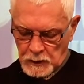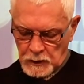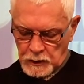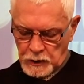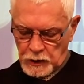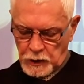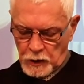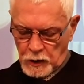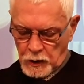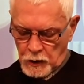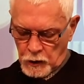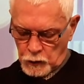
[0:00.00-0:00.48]

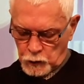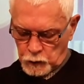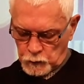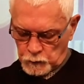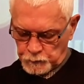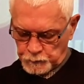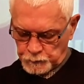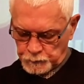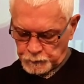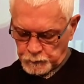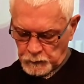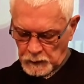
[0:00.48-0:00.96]
You
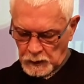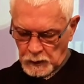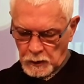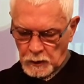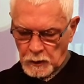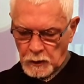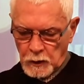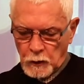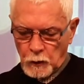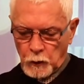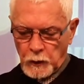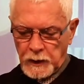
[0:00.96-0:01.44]
know,
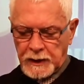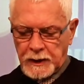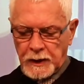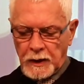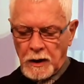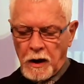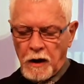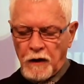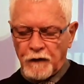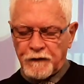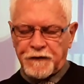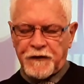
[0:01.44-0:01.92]
we
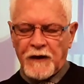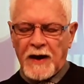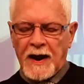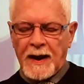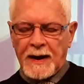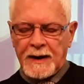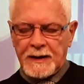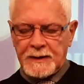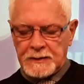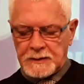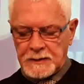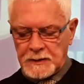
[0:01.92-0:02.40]
can all
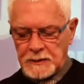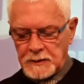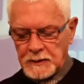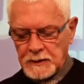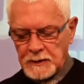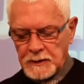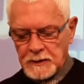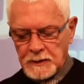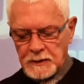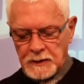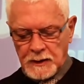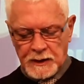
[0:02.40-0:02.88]
find
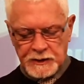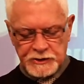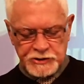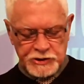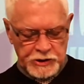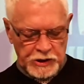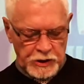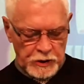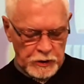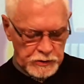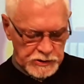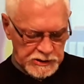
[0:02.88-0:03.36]

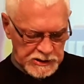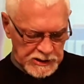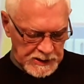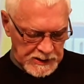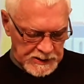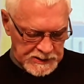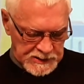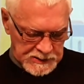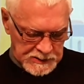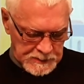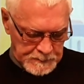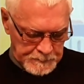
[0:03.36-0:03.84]

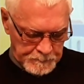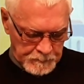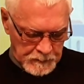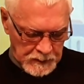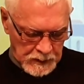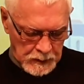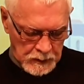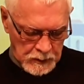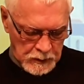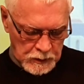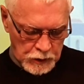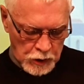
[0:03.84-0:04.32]
excuses
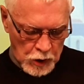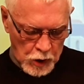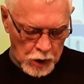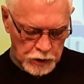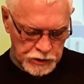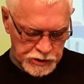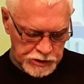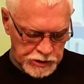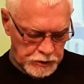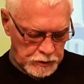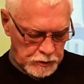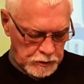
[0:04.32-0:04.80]

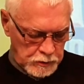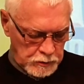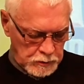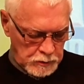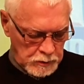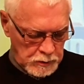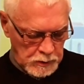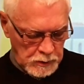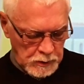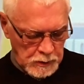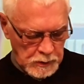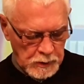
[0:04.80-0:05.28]
not to.
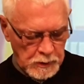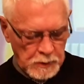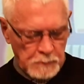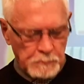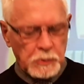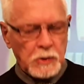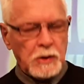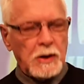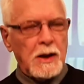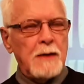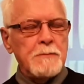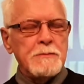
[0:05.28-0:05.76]

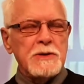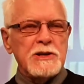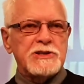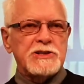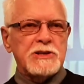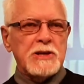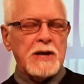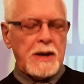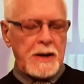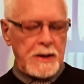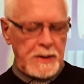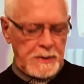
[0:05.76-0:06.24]
But let me
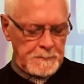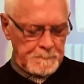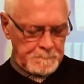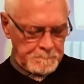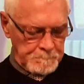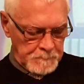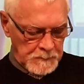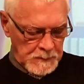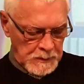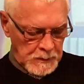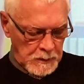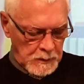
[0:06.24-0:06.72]
say,
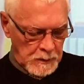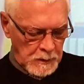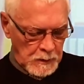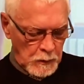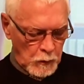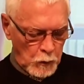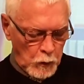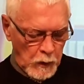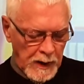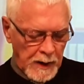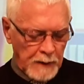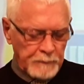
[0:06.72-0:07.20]

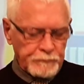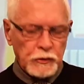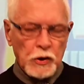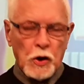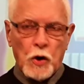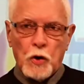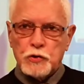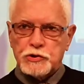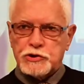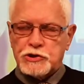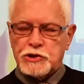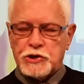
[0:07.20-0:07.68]
we have
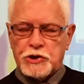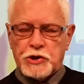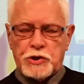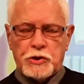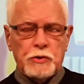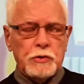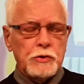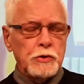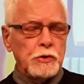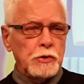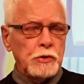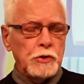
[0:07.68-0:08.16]
no
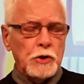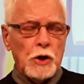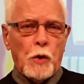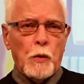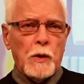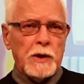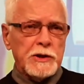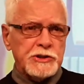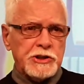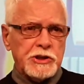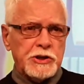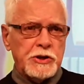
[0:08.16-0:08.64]

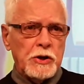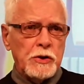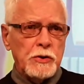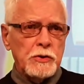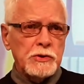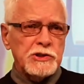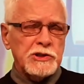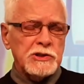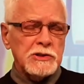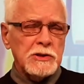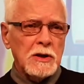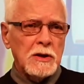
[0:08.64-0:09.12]

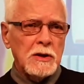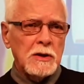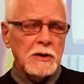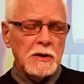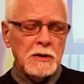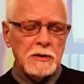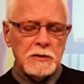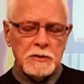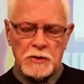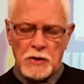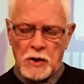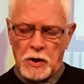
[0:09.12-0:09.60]
excuse
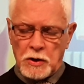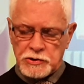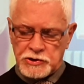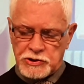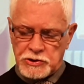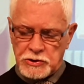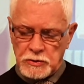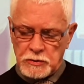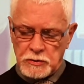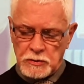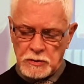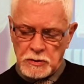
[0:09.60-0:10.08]
not
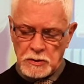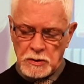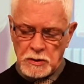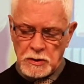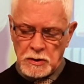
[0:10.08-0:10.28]
to.